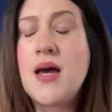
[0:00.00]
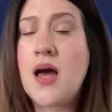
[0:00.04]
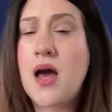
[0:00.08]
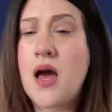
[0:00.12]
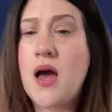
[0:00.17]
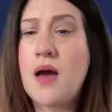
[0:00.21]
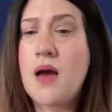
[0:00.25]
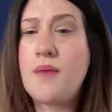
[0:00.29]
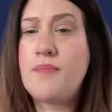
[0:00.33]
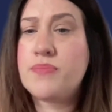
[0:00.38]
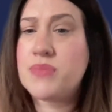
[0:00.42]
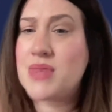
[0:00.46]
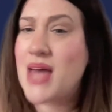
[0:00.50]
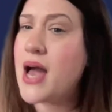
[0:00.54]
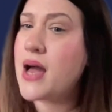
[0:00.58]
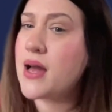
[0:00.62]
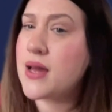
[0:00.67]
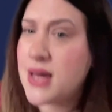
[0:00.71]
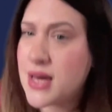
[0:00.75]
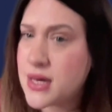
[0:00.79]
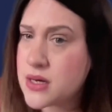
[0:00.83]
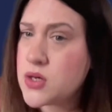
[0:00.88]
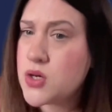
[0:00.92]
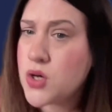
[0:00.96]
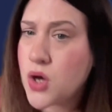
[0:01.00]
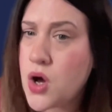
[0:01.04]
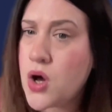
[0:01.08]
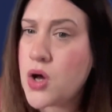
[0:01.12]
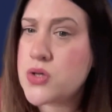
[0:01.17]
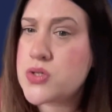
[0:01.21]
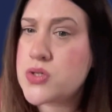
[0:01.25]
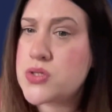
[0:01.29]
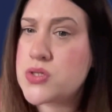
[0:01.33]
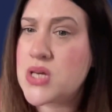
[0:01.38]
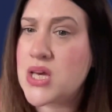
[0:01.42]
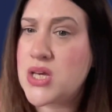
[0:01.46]
that can
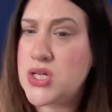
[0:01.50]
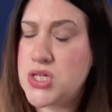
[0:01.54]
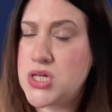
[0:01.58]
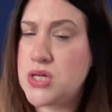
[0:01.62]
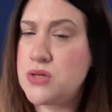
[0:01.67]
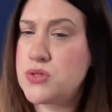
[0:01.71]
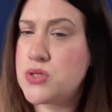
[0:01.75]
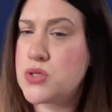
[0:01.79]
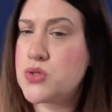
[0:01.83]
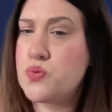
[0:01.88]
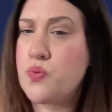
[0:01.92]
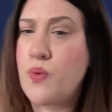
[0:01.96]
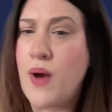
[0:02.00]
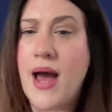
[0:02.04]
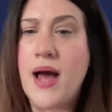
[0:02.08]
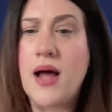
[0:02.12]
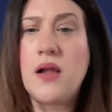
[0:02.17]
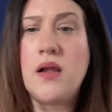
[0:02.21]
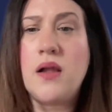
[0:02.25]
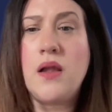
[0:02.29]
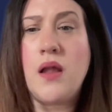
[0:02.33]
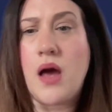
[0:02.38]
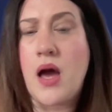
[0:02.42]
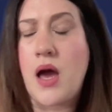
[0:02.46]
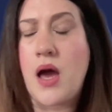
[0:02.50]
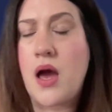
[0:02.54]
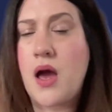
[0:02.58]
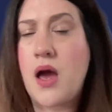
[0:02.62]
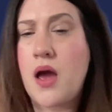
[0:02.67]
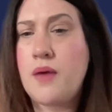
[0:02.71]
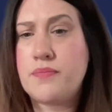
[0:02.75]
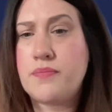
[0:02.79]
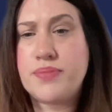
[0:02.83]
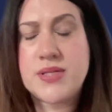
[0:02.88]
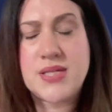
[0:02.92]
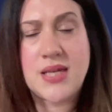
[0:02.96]
cause issues as well,
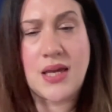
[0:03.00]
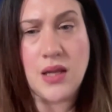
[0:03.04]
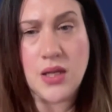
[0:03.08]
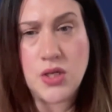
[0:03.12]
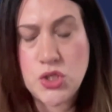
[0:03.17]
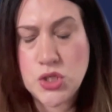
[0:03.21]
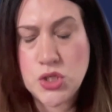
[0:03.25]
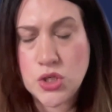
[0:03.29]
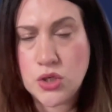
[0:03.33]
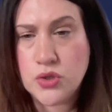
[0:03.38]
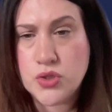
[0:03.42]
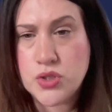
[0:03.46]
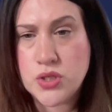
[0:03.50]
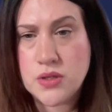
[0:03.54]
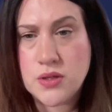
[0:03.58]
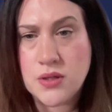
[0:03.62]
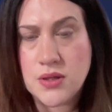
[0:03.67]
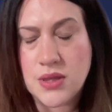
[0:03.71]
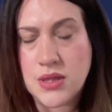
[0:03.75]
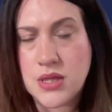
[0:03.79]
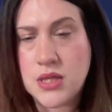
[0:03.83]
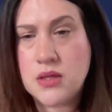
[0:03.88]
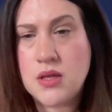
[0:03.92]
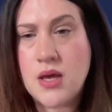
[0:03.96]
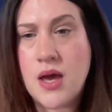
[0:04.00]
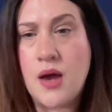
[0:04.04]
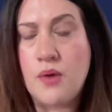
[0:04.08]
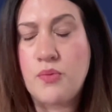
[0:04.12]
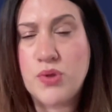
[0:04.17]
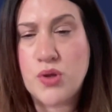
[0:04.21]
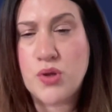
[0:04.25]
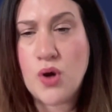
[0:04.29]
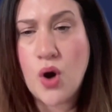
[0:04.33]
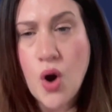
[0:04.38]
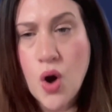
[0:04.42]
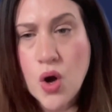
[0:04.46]
particularly children
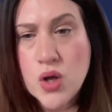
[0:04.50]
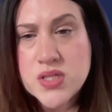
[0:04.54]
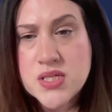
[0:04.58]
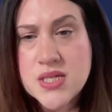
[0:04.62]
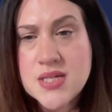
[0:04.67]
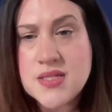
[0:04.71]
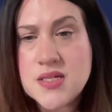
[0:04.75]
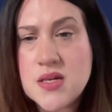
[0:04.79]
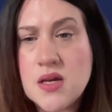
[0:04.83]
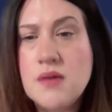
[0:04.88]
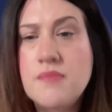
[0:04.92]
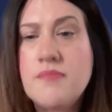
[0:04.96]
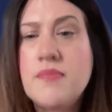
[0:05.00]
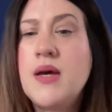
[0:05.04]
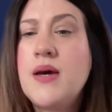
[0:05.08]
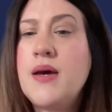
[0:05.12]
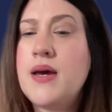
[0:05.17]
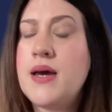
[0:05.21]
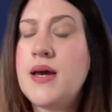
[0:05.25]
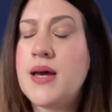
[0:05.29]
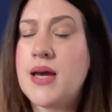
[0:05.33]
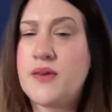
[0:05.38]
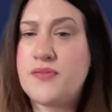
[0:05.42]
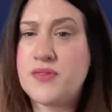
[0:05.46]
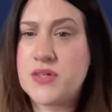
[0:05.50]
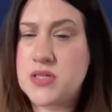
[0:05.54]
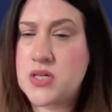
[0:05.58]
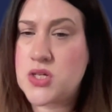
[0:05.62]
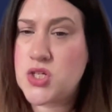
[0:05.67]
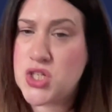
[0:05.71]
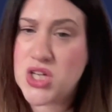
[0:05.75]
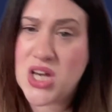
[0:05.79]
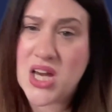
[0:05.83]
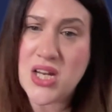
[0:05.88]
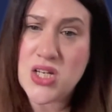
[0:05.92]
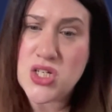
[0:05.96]
with autism. If there's a
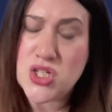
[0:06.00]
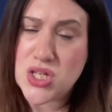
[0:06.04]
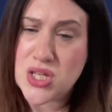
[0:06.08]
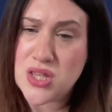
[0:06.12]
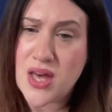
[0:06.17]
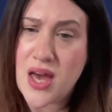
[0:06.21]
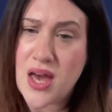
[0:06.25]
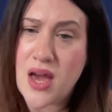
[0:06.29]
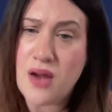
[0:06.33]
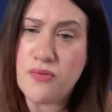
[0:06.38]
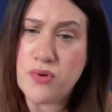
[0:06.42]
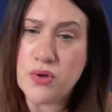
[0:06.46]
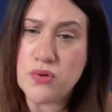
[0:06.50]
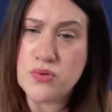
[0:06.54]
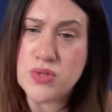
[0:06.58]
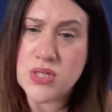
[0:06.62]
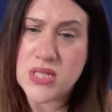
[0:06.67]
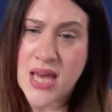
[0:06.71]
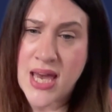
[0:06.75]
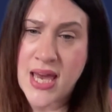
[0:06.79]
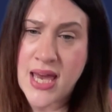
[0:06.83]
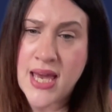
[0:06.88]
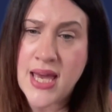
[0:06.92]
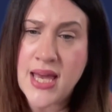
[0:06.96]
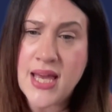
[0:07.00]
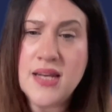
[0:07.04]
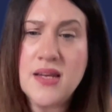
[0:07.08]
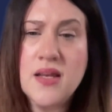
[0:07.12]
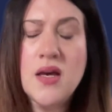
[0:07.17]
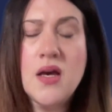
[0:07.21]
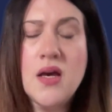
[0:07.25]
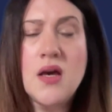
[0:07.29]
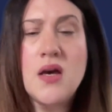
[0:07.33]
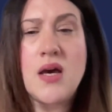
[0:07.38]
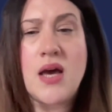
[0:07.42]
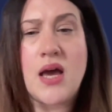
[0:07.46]
change to their routine,
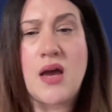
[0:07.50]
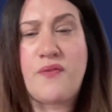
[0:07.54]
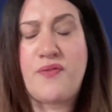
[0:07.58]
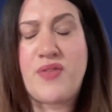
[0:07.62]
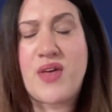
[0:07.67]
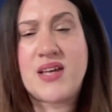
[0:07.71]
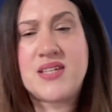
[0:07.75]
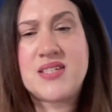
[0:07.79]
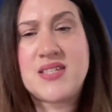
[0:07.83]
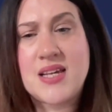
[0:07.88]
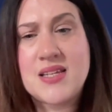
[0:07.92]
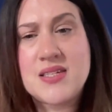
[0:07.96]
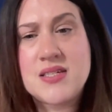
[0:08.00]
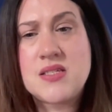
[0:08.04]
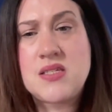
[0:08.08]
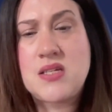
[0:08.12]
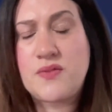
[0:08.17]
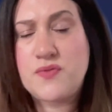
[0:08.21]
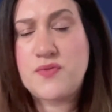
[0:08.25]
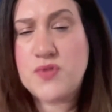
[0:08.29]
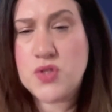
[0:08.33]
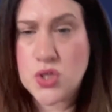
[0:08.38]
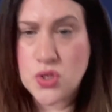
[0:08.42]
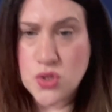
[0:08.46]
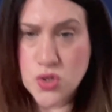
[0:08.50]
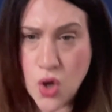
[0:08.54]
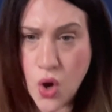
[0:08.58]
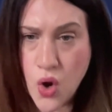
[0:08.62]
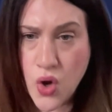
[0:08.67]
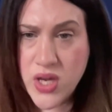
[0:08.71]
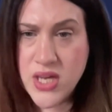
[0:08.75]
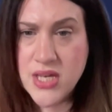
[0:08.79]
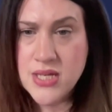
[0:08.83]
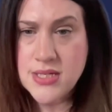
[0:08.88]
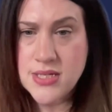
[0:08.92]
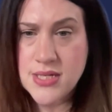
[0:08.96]
if they're sensitive to
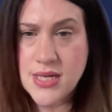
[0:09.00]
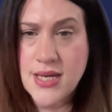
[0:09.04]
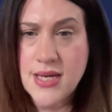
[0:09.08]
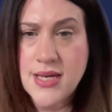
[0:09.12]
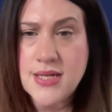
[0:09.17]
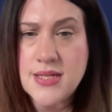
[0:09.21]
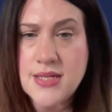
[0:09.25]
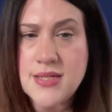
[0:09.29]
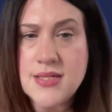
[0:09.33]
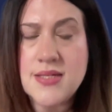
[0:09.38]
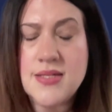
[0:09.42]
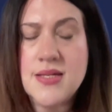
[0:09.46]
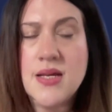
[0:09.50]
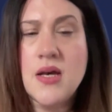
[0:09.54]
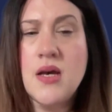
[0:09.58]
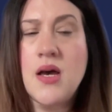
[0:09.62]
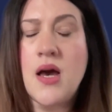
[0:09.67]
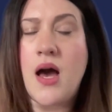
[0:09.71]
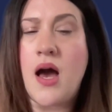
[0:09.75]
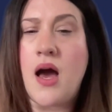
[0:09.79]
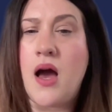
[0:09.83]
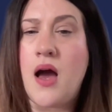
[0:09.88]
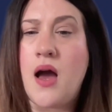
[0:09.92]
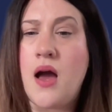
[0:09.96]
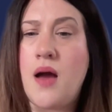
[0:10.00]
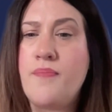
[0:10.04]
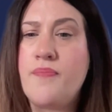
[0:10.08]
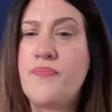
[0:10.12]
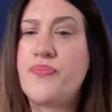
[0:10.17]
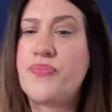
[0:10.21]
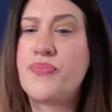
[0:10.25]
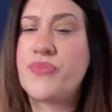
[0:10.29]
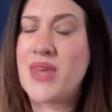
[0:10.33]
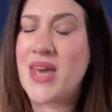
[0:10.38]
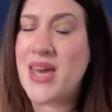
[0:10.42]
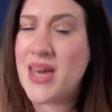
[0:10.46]
noises,
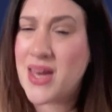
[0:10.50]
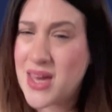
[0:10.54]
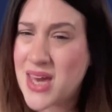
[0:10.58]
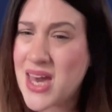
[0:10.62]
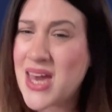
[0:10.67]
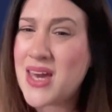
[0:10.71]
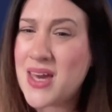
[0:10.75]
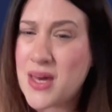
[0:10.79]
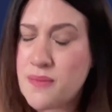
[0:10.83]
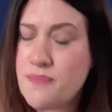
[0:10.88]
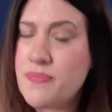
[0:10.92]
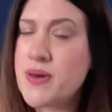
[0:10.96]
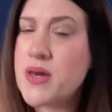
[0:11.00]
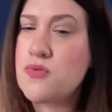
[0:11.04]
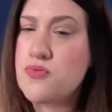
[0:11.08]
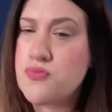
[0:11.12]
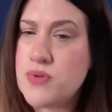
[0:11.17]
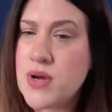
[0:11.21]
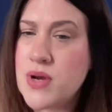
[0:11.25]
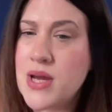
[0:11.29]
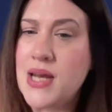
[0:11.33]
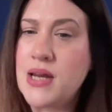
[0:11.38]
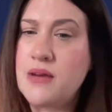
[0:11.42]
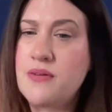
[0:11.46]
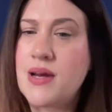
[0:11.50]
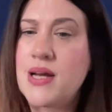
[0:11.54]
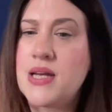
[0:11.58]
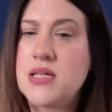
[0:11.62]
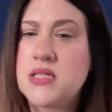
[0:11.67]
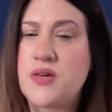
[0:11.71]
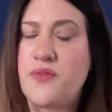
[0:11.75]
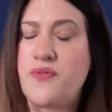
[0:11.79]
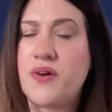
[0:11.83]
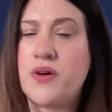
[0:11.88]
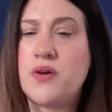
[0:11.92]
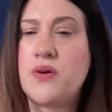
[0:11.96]
it can be a really, really
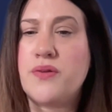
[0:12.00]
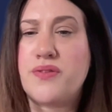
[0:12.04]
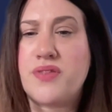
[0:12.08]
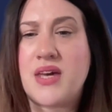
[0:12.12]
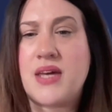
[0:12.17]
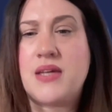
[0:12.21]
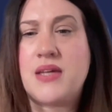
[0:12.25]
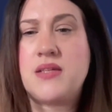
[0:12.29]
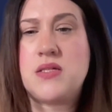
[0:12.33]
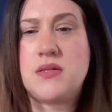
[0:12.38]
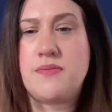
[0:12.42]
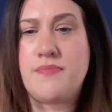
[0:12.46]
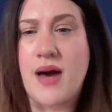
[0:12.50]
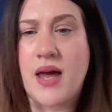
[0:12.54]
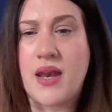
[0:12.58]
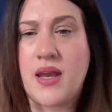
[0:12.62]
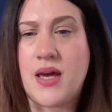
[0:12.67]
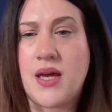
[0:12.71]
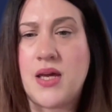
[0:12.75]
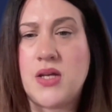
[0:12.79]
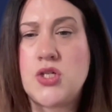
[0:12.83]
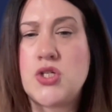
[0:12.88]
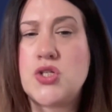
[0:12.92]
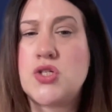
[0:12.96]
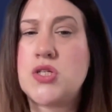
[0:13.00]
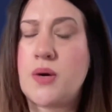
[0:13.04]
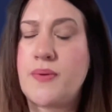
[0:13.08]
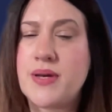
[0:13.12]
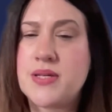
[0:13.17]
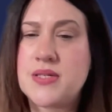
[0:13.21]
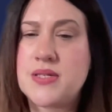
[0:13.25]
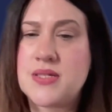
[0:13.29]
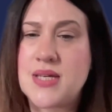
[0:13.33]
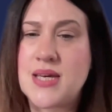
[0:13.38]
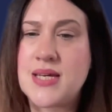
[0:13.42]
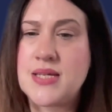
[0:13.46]
difficult thing to manage. So
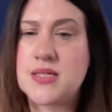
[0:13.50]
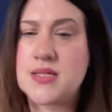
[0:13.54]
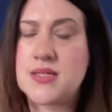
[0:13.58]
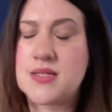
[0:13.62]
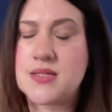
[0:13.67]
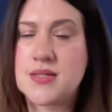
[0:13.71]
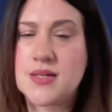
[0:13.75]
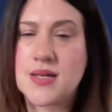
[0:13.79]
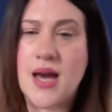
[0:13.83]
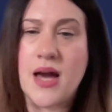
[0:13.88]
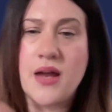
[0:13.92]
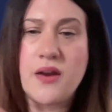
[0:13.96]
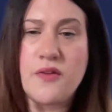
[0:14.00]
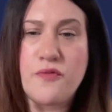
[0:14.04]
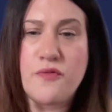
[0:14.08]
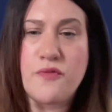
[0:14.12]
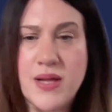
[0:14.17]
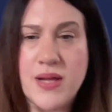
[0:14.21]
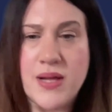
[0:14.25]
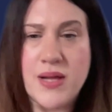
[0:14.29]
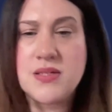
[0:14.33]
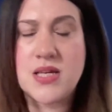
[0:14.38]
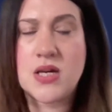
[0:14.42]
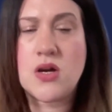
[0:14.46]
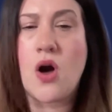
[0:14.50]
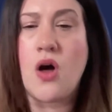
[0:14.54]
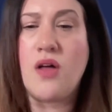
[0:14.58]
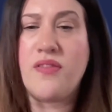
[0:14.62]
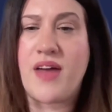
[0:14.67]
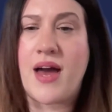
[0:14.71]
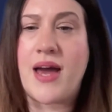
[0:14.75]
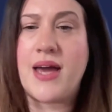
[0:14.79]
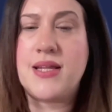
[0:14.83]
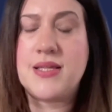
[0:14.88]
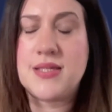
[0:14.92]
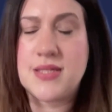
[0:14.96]
it's kind of building all
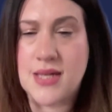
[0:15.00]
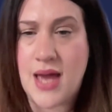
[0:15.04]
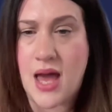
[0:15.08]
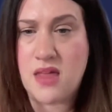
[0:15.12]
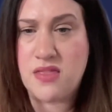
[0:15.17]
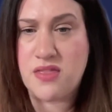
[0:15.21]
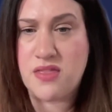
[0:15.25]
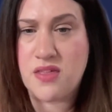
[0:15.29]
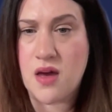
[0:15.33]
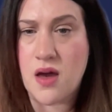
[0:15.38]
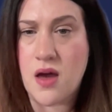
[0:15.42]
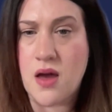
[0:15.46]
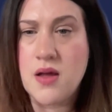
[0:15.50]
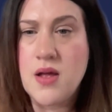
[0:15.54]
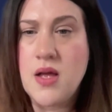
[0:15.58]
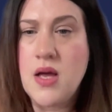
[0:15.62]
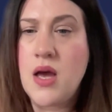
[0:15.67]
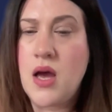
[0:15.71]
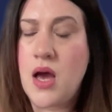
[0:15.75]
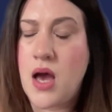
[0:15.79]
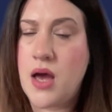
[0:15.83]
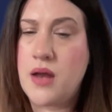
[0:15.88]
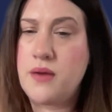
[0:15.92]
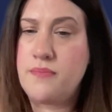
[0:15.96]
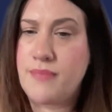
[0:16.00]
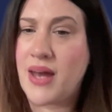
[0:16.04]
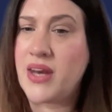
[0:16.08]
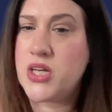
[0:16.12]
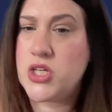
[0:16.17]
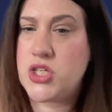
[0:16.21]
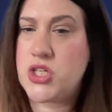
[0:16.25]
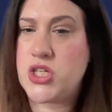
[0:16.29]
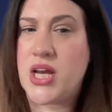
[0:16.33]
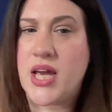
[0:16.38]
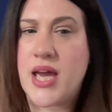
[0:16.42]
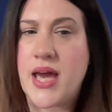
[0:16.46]
that in together and
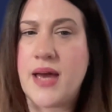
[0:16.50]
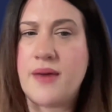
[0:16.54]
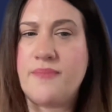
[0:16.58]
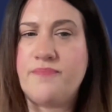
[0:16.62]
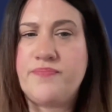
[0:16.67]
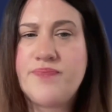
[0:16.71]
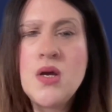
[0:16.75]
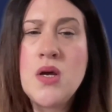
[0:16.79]
managing it.